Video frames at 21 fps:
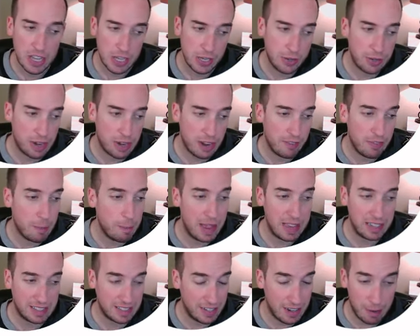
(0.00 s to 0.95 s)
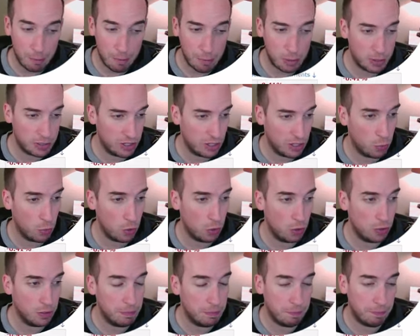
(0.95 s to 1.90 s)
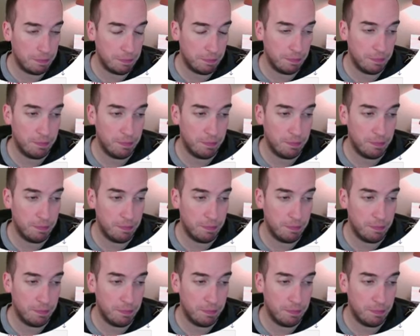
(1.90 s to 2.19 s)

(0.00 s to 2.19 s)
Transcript: You could have the best numbers in the world,